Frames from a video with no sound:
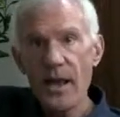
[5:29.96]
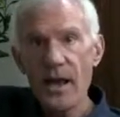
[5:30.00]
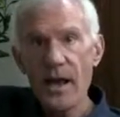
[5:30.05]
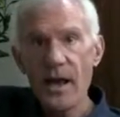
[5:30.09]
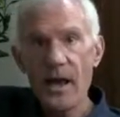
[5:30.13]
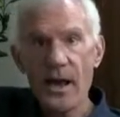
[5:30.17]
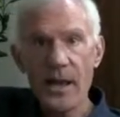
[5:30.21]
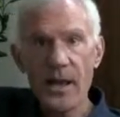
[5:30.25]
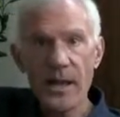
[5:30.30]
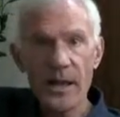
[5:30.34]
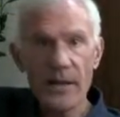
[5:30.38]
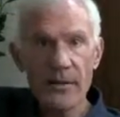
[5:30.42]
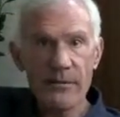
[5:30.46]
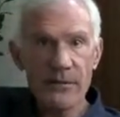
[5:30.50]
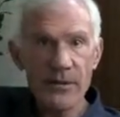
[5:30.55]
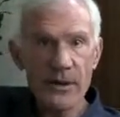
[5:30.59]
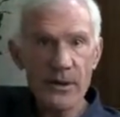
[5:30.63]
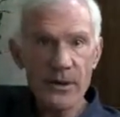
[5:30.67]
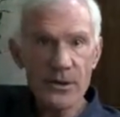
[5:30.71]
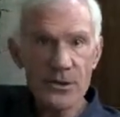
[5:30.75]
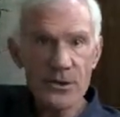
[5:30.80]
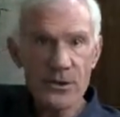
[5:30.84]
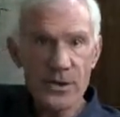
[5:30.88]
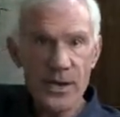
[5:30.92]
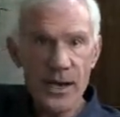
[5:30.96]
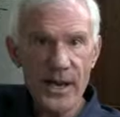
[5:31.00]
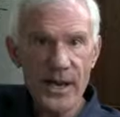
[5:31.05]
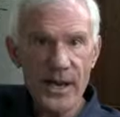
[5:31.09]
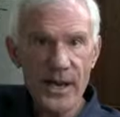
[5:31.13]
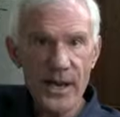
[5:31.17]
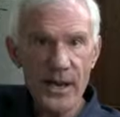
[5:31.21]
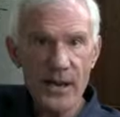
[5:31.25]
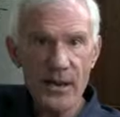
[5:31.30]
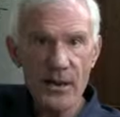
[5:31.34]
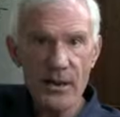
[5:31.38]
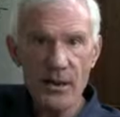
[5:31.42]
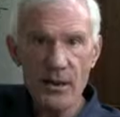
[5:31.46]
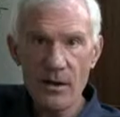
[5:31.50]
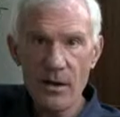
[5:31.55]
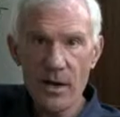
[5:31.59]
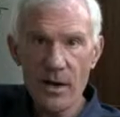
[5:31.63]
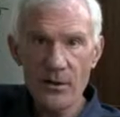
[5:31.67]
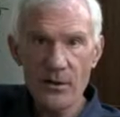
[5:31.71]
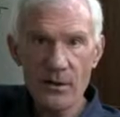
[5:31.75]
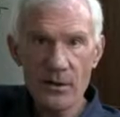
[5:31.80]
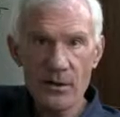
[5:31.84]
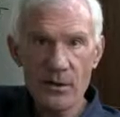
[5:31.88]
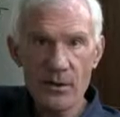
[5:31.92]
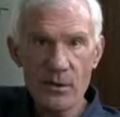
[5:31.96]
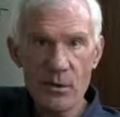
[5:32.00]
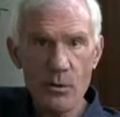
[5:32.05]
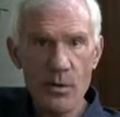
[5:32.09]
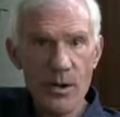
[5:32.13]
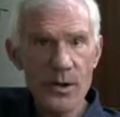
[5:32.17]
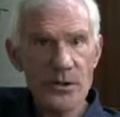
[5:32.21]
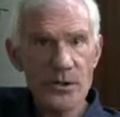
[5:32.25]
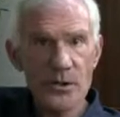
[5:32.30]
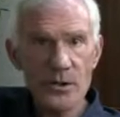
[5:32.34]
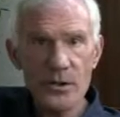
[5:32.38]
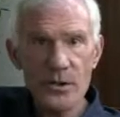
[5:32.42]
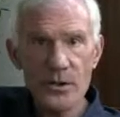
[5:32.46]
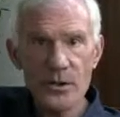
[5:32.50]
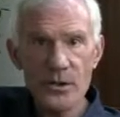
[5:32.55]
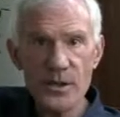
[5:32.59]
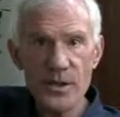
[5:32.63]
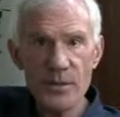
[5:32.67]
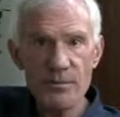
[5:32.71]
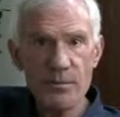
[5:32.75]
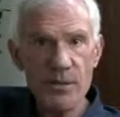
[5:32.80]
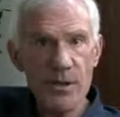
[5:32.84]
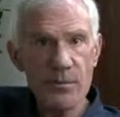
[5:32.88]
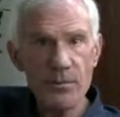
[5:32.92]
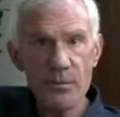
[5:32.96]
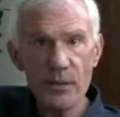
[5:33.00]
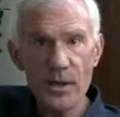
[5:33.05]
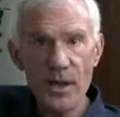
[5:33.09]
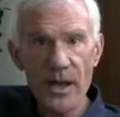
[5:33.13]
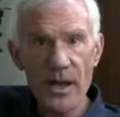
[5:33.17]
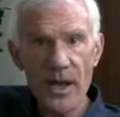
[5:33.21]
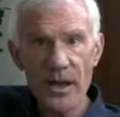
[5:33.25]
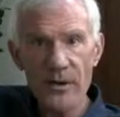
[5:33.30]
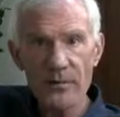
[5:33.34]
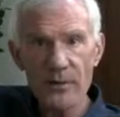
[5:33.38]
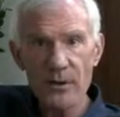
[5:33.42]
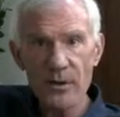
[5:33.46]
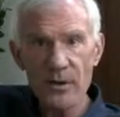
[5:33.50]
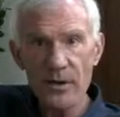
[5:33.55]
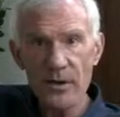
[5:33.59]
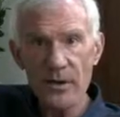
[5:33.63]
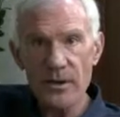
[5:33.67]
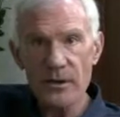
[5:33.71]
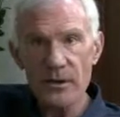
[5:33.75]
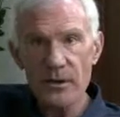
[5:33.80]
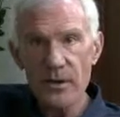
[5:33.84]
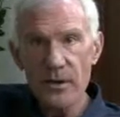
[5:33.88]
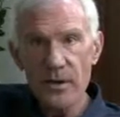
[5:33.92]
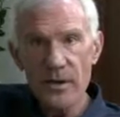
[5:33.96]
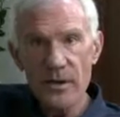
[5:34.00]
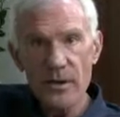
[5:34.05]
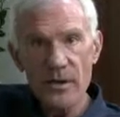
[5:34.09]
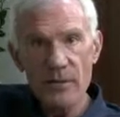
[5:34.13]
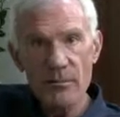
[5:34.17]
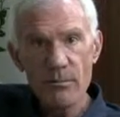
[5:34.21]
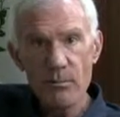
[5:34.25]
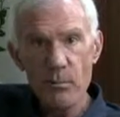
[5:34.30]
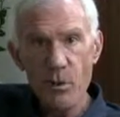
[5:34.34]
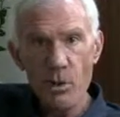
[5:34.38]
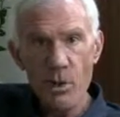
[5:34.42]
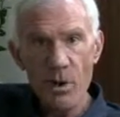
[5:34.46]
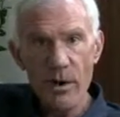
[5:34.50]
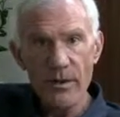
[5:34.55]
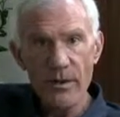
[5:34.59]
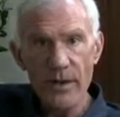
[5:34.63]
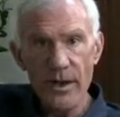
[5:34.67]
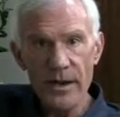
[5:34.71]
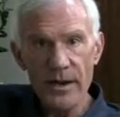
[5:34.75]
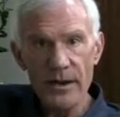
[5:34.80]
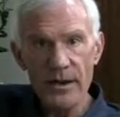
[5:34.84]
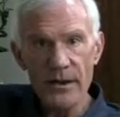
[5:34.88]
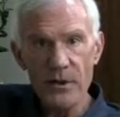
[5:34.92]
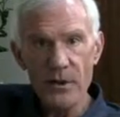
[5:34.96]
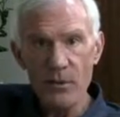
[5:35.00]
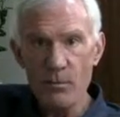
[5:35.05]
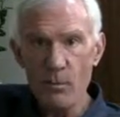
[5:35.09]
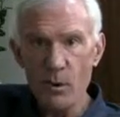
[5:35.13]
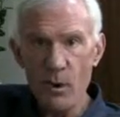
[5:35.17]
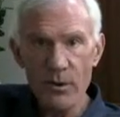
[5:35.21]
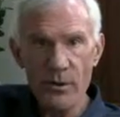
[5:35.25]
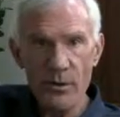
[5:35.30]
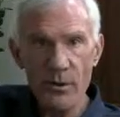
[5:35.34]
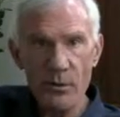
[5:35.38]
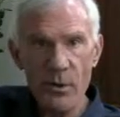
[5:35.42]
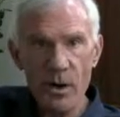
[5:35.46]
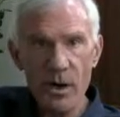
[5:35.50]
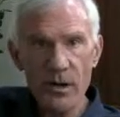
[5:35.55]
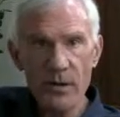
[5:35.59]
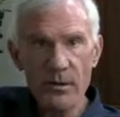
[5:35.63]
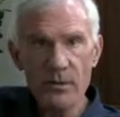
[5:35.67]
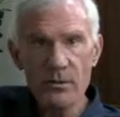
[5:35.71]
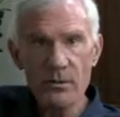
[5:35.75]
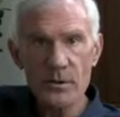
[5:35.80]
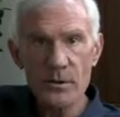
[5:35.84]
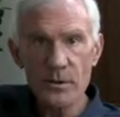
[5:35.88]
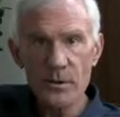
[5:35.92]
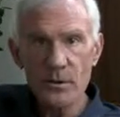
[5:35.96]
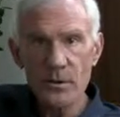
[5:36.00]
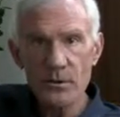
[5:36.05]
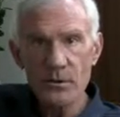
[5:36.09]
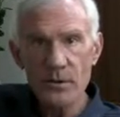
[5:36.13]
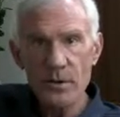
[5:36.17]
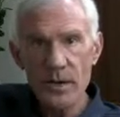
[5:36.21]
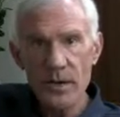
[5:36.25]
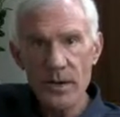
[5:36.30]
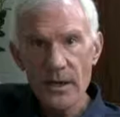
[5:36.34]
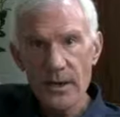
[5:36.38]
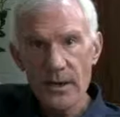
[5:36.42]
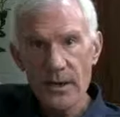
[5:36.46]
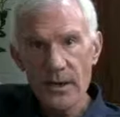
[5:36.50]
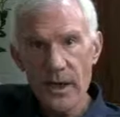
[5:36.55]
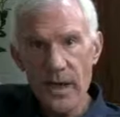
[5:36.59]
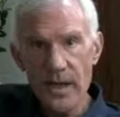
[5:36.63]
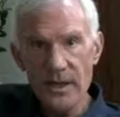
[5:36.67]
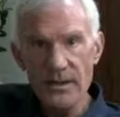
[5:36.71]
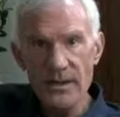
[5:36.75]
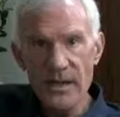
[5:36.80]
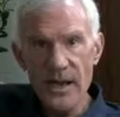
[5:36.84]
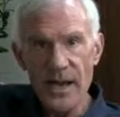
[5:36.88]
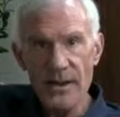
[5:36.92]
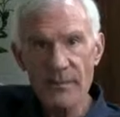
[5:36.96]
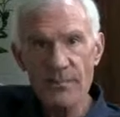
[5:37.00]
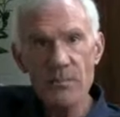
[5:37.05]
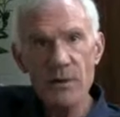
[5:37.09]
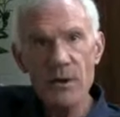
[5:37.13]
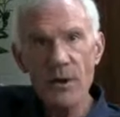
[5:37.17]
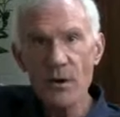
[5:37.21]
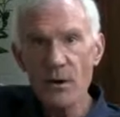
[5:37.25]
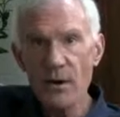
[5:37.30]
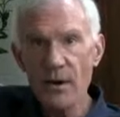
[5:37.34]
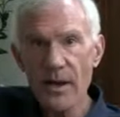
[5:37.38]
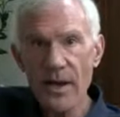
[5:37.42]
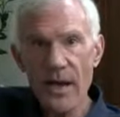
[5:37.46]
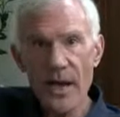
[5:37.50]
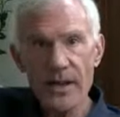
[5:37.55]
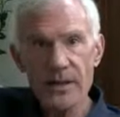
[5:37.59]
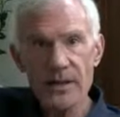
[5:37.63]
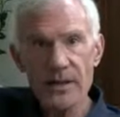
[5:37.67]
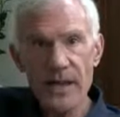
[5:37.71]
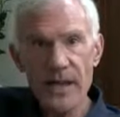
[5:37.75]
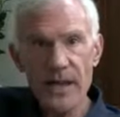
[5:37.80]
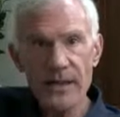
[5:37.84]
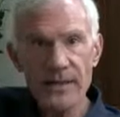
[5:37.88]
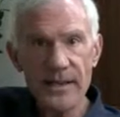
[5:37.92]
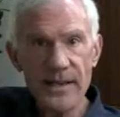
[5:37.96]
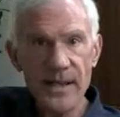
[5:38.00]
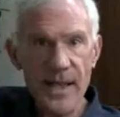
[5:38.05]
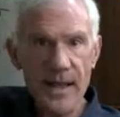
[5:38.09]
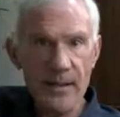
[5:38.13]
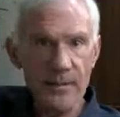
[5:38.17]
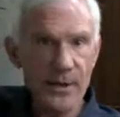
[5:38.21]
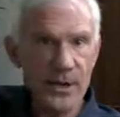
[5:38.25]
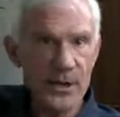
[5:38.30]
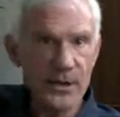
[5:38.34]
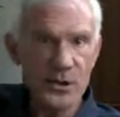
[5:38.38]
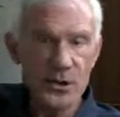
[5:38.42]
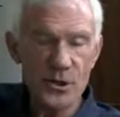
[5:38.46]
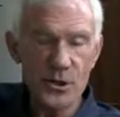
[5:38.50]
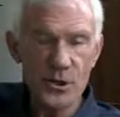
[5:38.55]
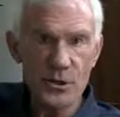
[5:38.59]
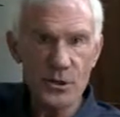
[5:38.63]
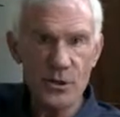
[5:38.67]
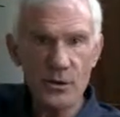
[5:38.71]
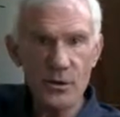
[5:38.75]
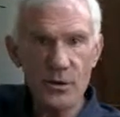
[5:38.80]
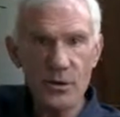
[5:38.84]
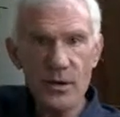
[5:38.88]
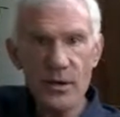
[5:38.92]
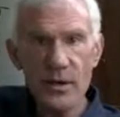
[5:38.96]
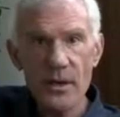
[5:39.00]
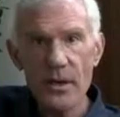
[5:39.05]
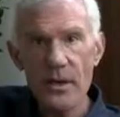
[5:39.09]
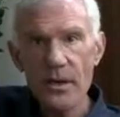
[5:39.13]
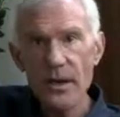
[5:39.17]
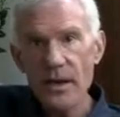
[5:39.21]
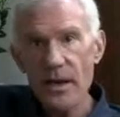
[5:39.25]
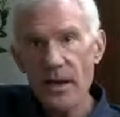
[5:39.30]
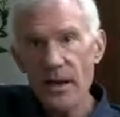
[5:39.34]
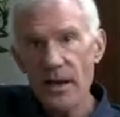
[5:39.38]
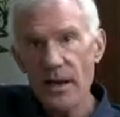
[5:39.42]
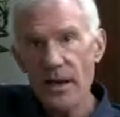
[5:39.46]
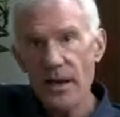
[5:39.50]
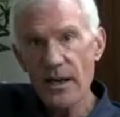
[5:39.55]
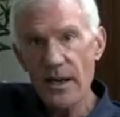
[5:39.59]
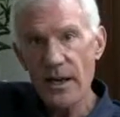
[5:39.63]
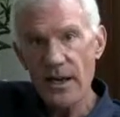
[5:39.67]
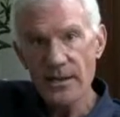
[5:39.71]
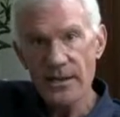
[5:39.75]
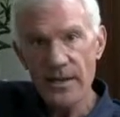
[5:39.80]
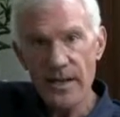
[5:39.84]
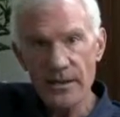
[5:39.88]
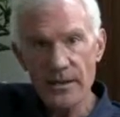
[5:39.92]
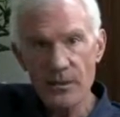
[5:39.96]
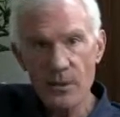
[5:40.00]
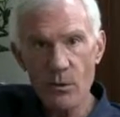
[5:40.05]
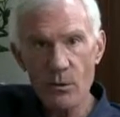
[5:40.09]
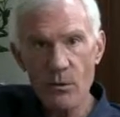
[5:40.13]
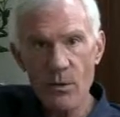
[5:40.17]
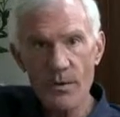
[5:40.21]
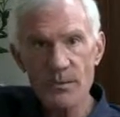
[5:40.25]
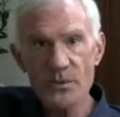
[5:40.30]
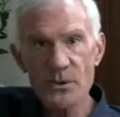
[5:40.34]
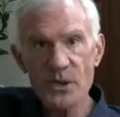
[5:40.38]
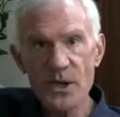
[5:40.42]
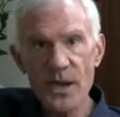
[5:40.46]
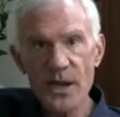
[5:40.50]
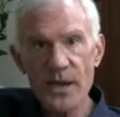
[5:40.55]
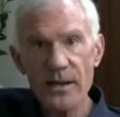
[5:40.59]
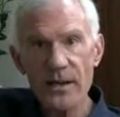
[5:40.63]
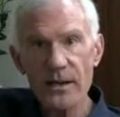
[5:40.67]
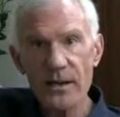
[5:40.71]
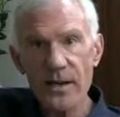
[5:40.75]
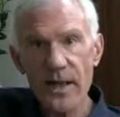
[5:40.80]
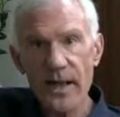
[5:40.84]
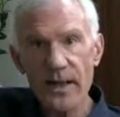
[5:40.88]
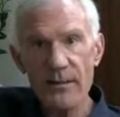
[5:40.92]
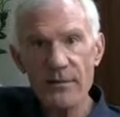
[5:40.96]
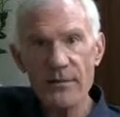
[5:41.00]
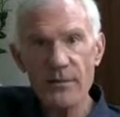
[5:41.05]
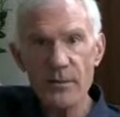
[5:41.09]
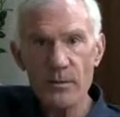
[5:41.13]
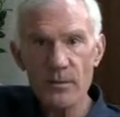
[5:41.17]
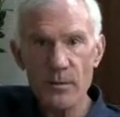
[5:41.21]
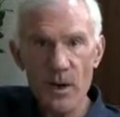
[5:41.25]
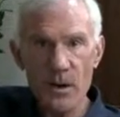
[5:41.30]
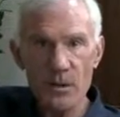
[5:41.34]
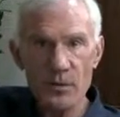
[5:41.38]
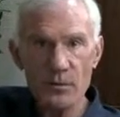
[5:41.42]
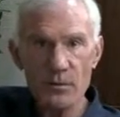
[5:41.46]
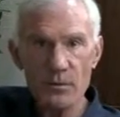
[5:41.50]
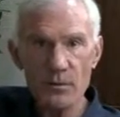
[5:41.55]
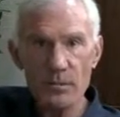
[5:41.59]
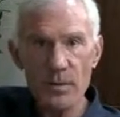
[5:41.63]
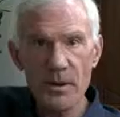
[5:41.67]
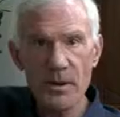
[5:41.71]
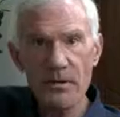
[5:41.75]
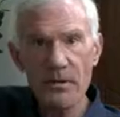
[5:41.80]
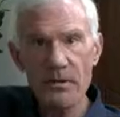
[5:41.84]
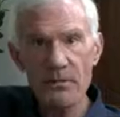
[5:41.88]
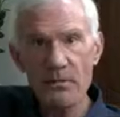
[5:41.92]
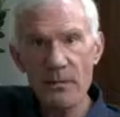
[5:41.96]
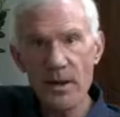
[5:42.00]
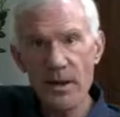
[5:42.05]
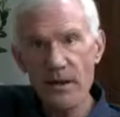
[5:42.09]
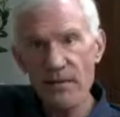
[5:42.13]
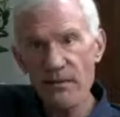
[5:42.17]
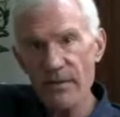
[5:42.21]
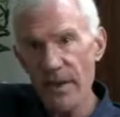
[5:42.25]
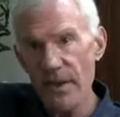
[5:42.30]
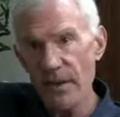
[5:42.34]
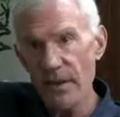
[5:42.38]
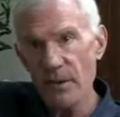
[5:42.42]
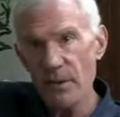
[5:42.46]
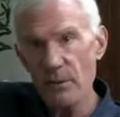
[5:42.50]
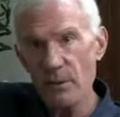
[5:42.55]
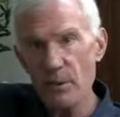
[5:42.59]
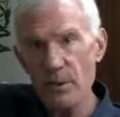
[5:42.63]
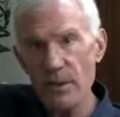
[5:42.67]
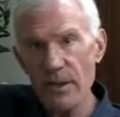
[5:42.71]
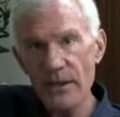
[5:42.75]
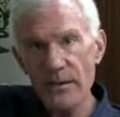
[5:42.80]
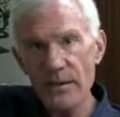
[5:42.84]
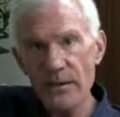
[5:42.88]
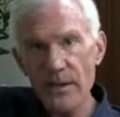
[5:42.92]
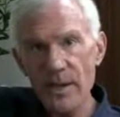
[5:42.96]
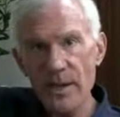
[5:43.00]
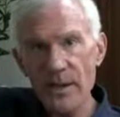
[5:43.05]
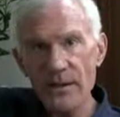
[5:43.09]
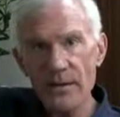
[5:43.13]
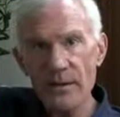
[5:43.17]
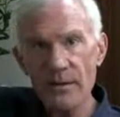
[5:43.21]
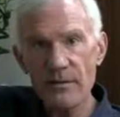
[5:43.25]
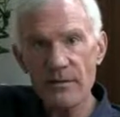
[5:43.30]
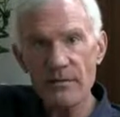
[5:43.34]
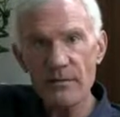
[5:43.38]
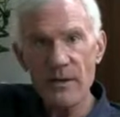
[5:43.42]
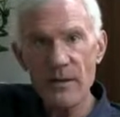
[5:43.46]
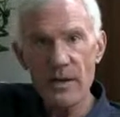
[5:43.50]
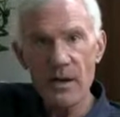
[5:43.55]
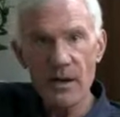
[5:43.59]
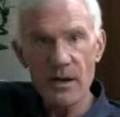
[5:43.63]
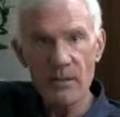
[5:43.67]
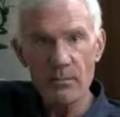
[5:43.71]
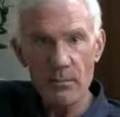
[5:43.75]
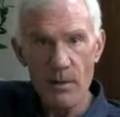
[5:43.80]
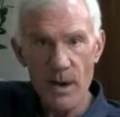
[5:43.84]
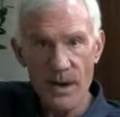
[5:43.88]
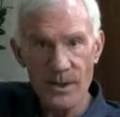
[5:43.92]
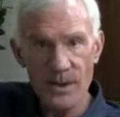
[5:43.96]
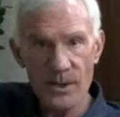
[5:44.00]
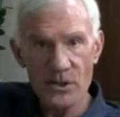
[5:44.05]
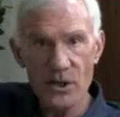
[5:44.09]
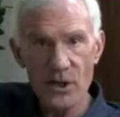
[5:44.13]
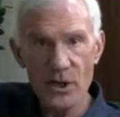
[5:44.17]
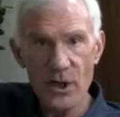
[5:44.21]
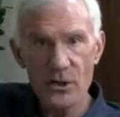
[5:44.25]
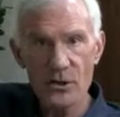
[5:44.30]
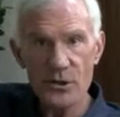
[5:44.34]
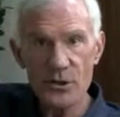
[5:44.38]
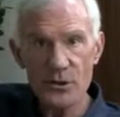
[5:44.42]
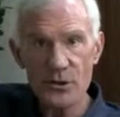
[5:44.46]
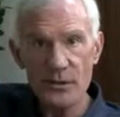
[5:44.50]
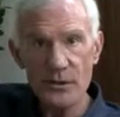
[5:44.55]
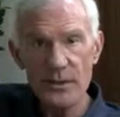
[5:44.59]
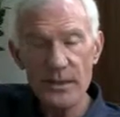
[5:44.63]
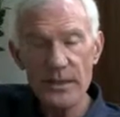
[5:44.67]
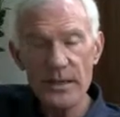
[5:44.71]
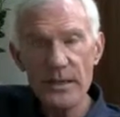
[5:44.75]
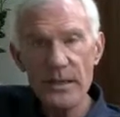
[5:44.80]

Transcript: If there's any other questions that people have, you're more than welcome to contact me or contact the Cabot Institute. Contact our website. That information will be made available at the end of my discussion.